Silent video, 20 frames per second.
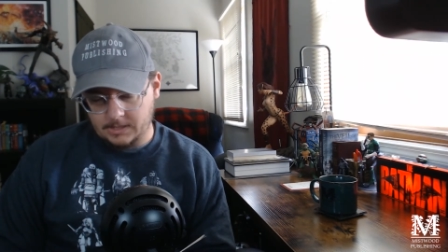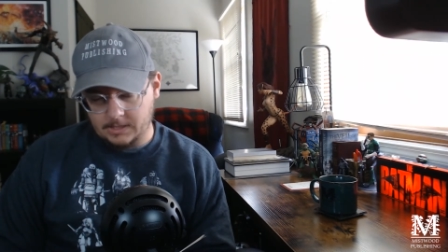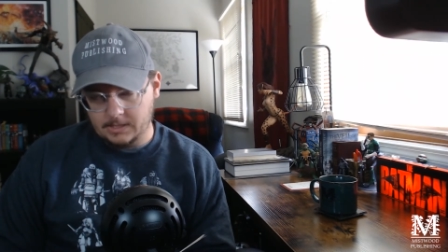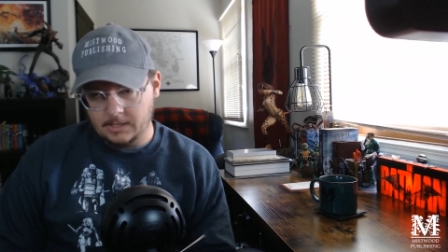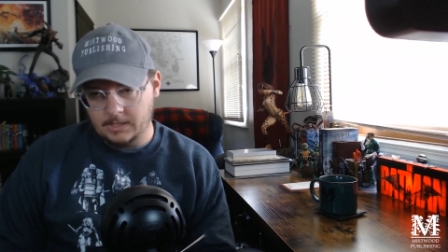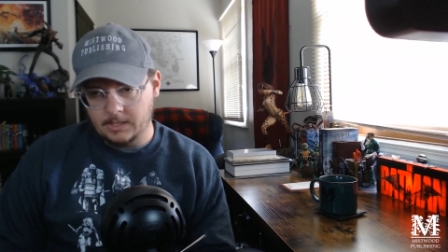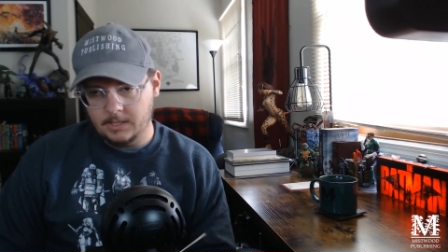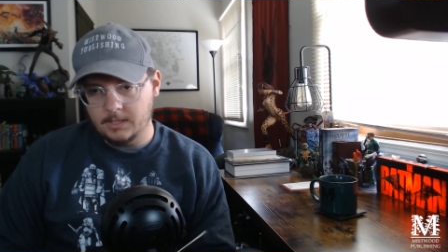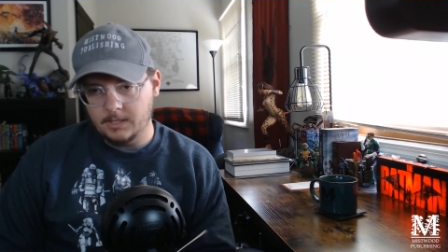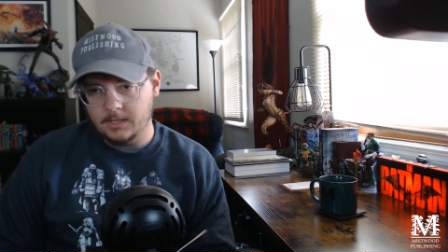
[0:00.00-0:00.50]

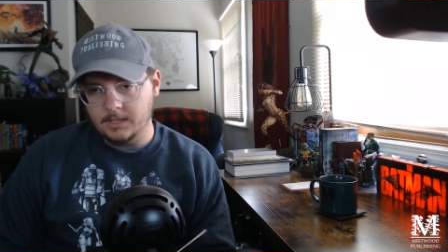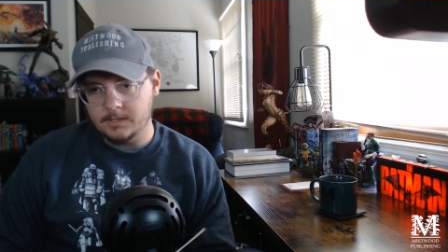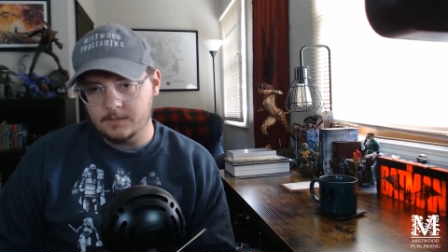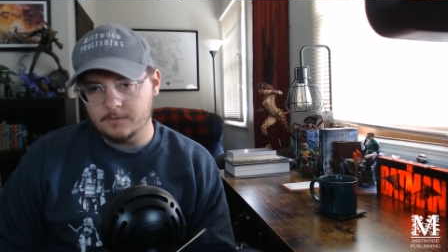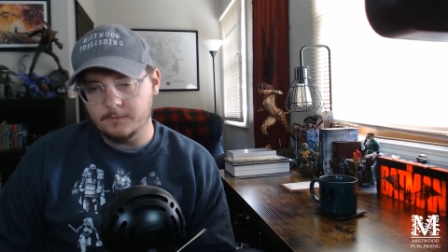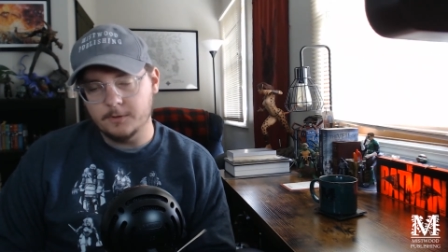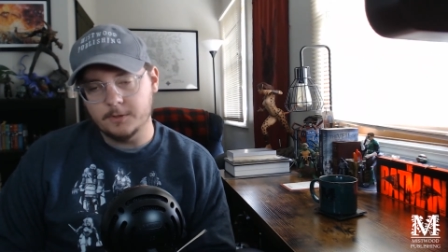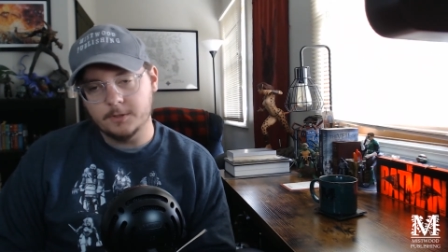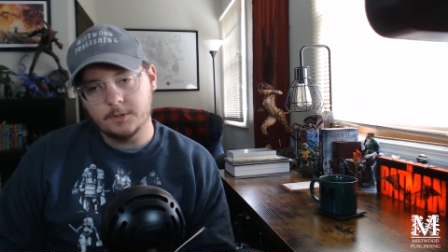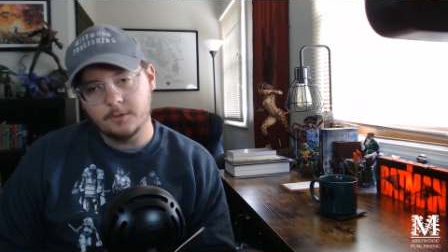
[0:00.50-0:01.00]
he his
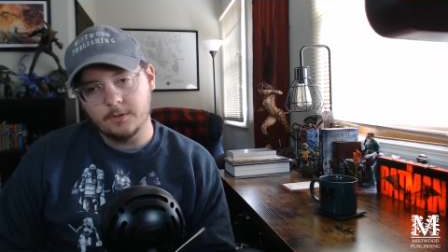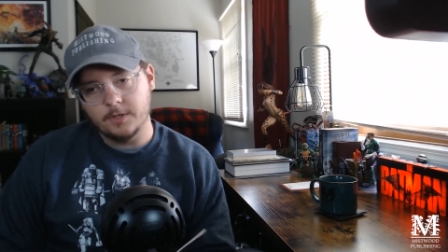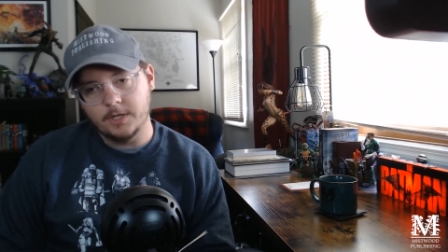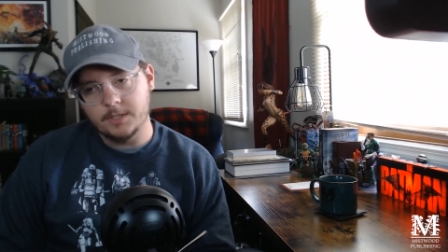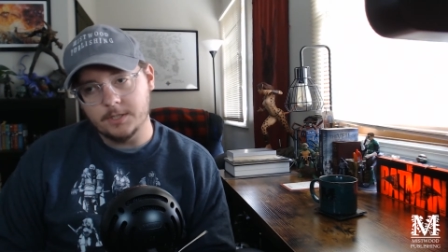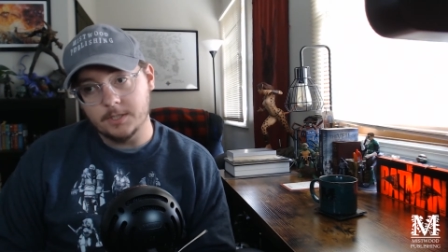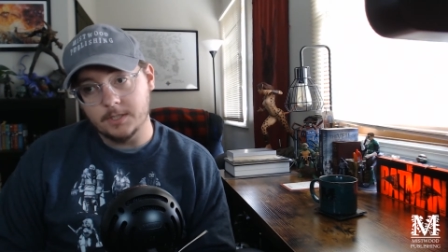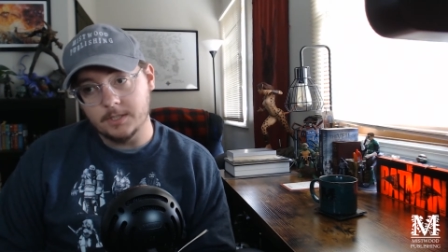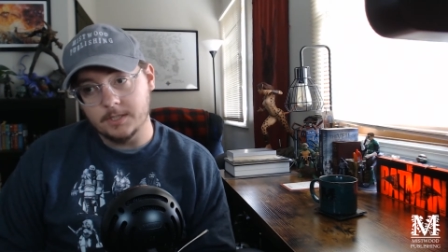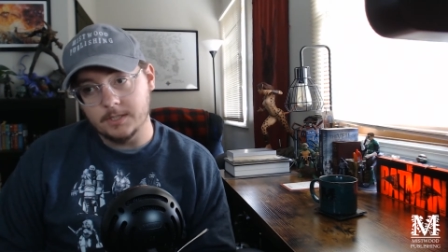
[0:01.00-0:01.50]
first
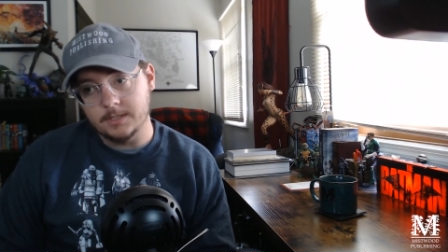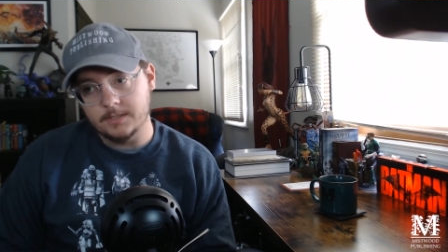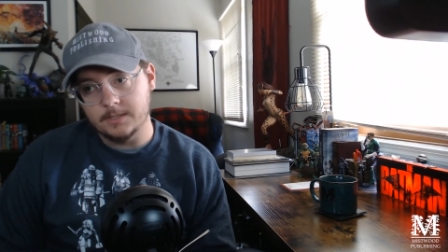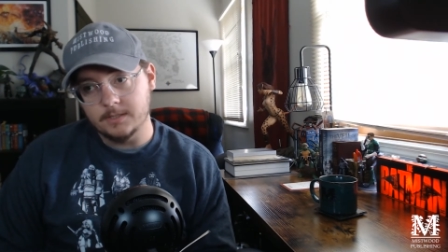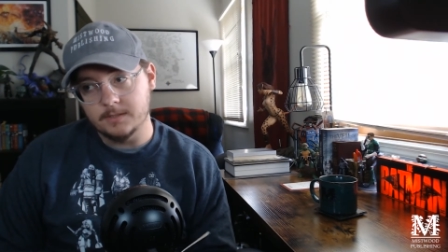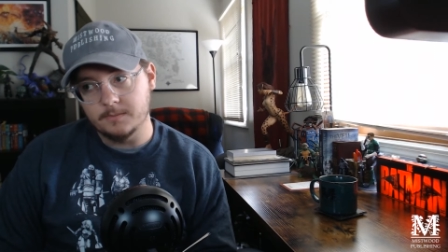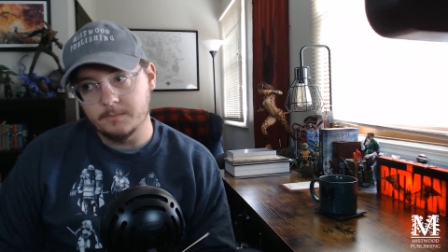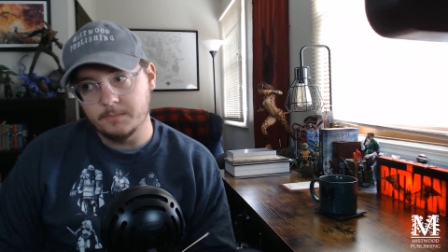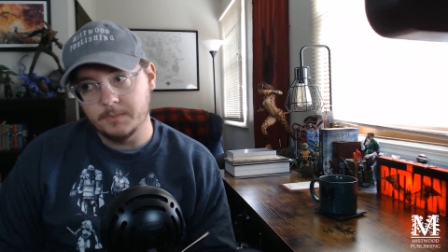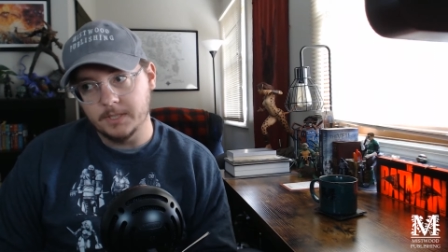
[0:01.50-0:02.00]
creation is
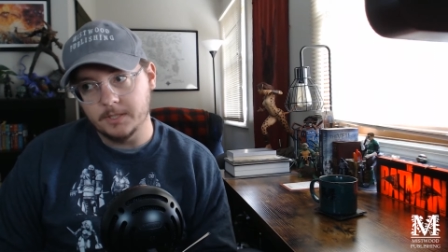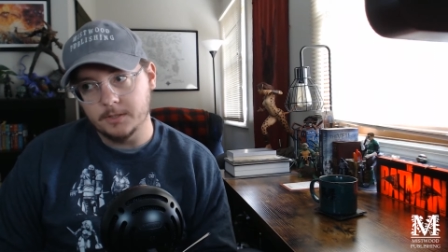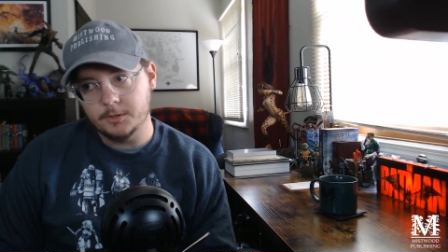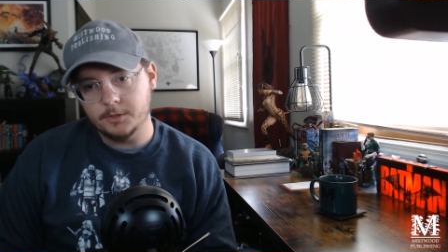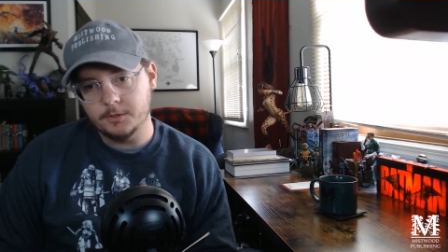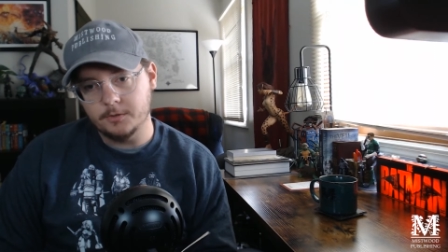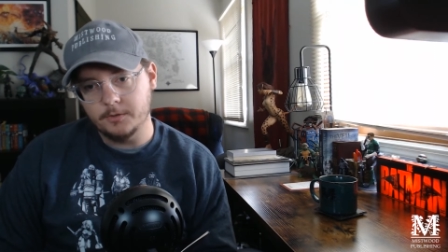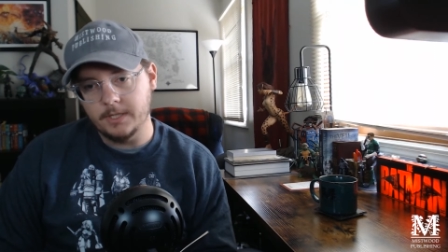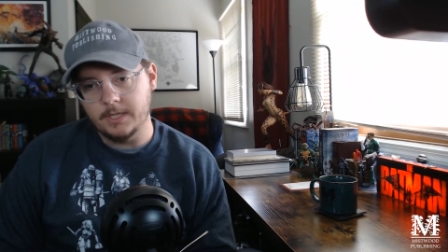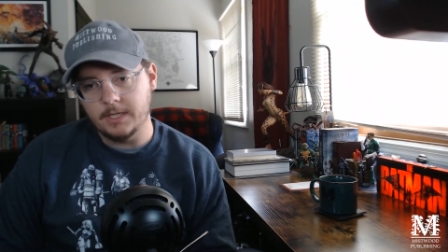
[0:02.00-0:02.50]
this big
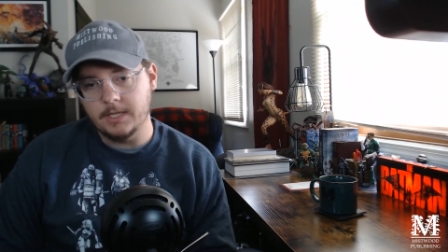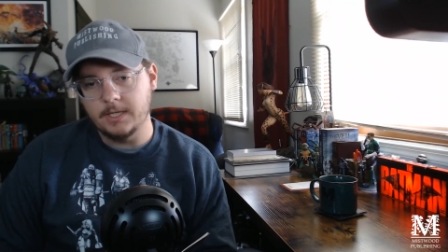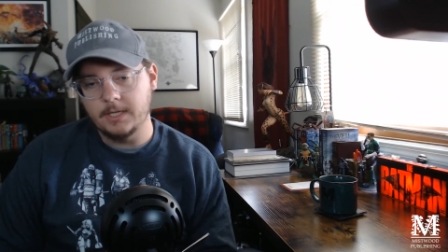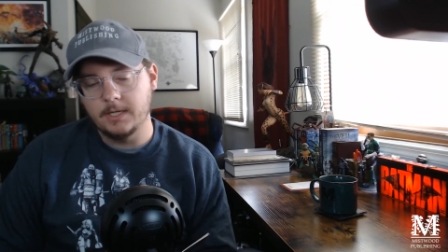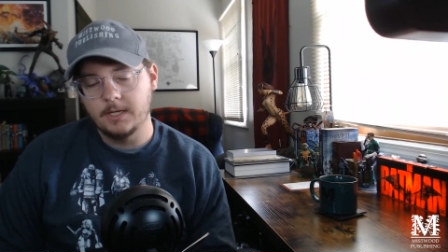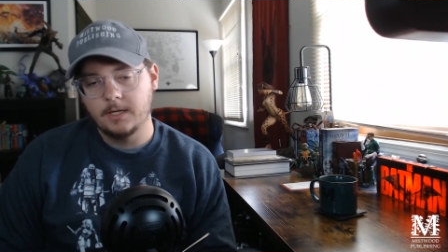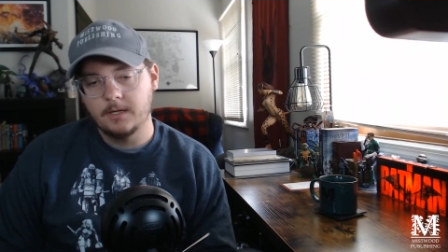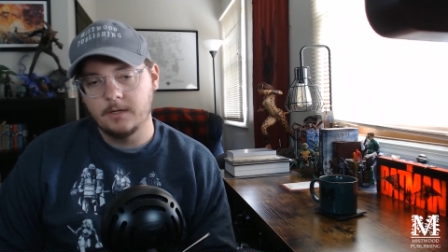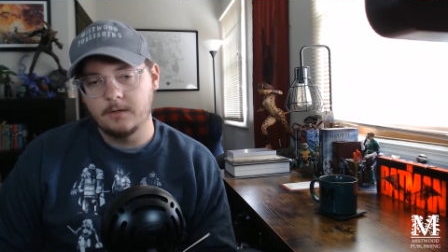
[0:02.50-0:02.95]
tree,